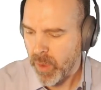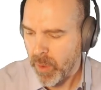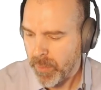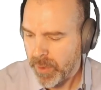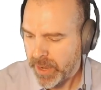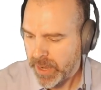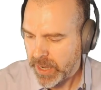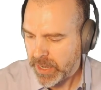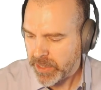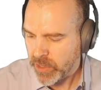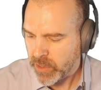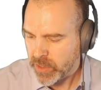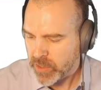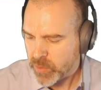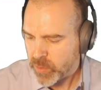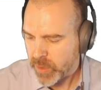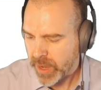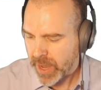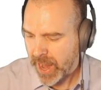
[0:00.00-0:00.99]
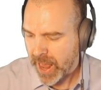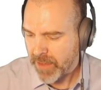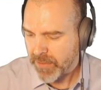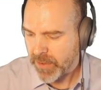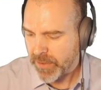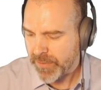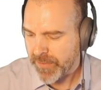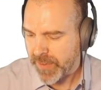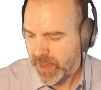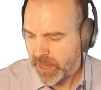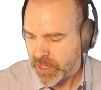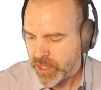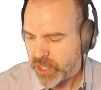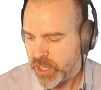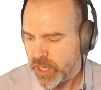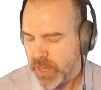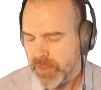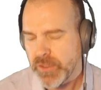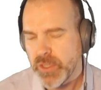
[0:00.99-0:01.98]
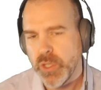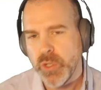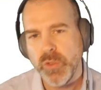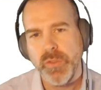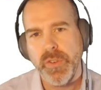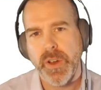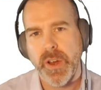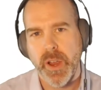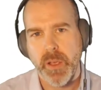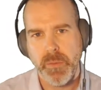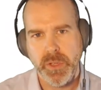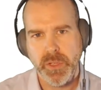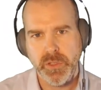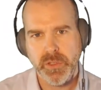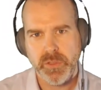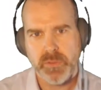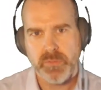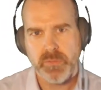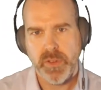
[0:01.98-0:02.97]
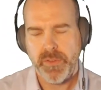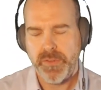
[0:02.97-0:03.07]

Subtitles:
What we're going to do is we're going to have a function of 2 variables,